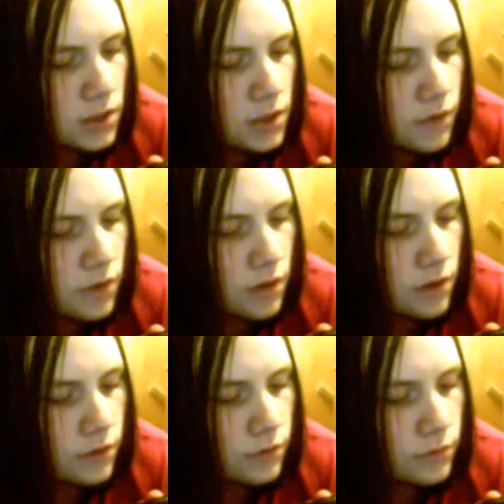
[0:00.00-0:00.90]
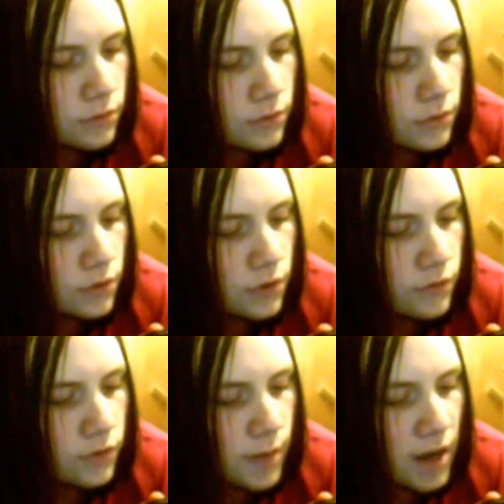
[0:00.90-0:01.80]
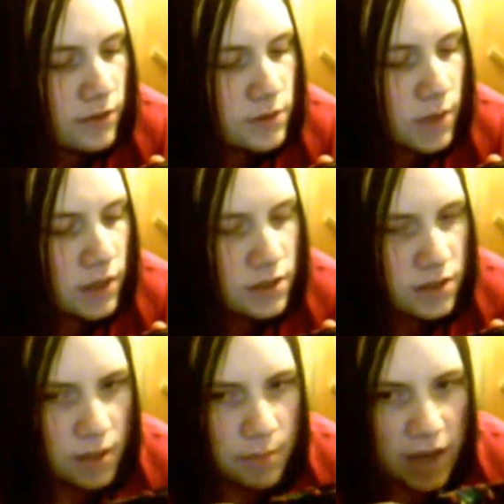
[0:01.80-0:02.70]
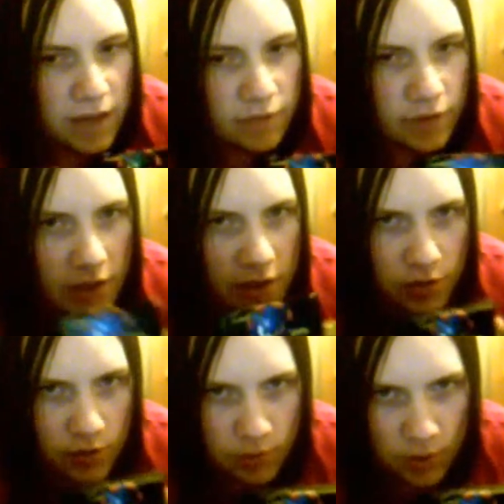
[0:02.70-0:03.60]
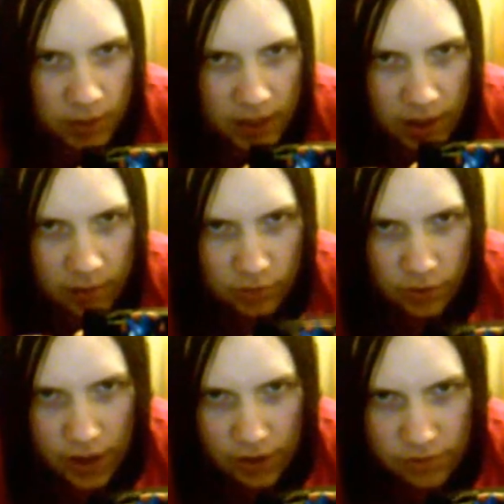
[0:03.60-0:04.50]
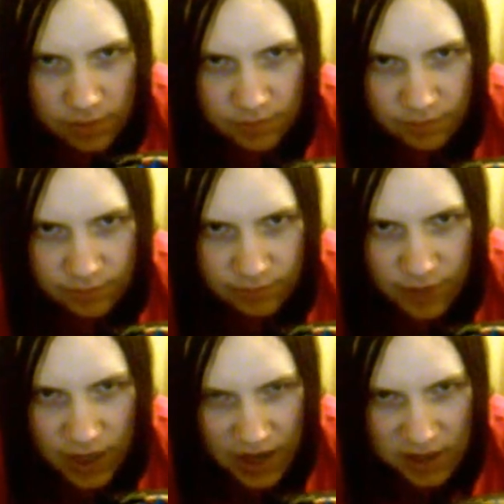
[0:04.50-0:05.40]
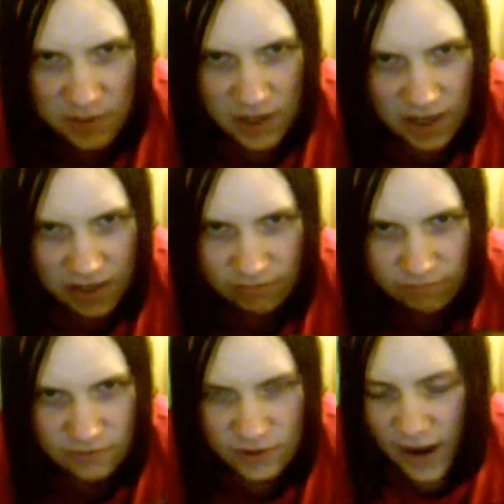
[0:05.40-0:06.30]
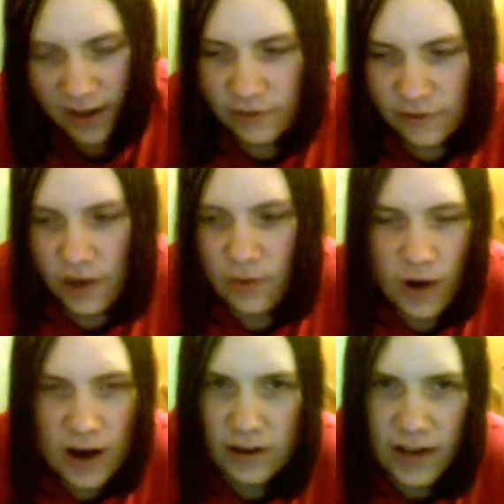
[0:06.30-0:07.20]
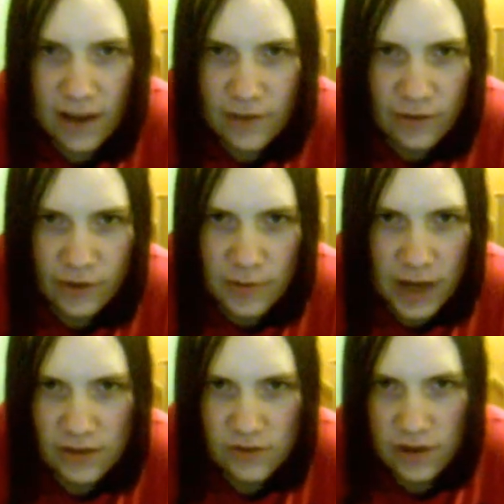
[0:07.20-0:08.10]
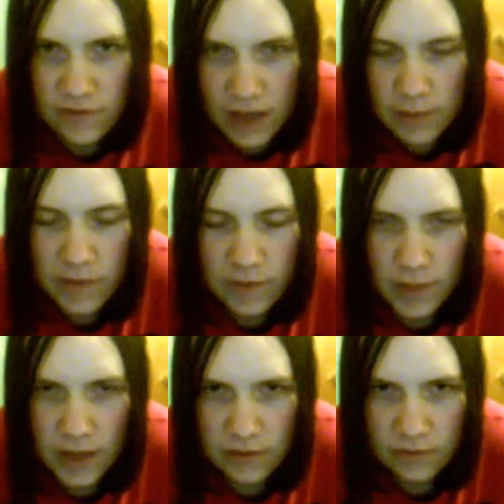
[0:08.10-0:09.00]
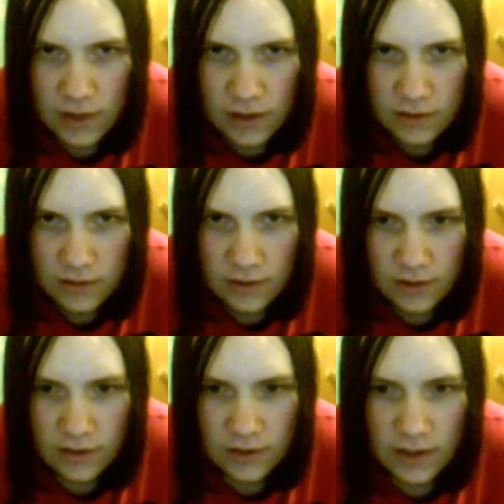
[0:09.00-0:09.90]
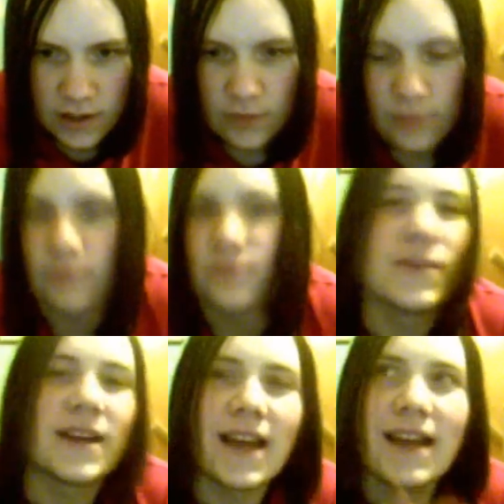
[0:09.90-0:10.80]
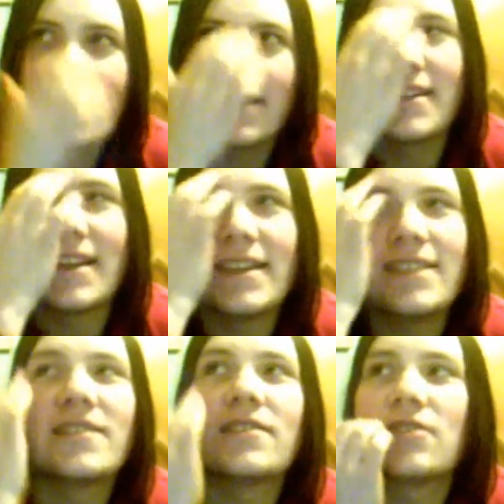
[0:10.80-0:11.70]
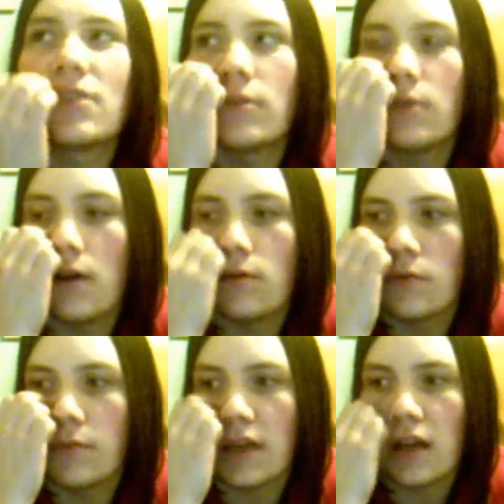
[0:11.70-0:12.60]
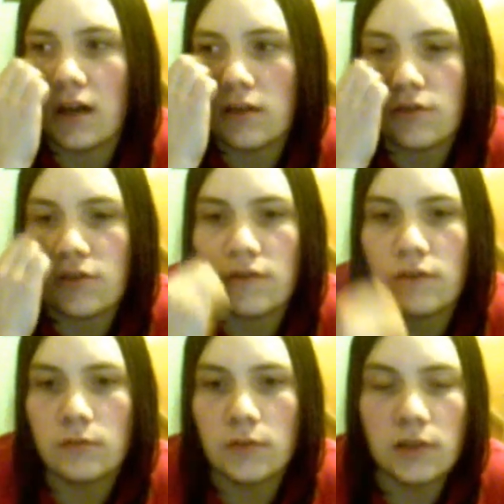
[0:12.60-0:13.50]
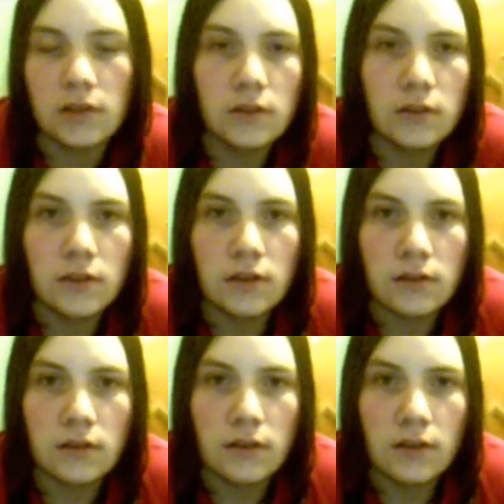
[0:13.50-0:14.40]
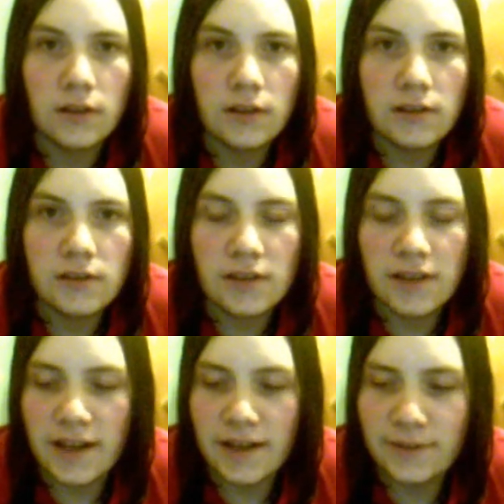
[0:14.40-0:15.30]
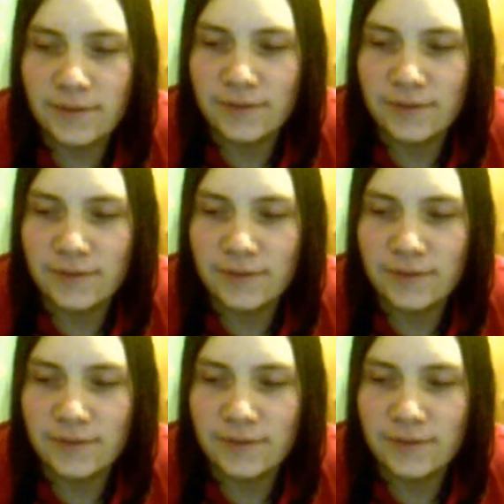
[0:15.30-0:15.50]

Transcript: even though for about as much as I paid for this, you could probably get a pre-owned PSP, crack firmware, and have every Mega Drive game ever made on there. And it would negate the need to own them in cartridge form. So yeah,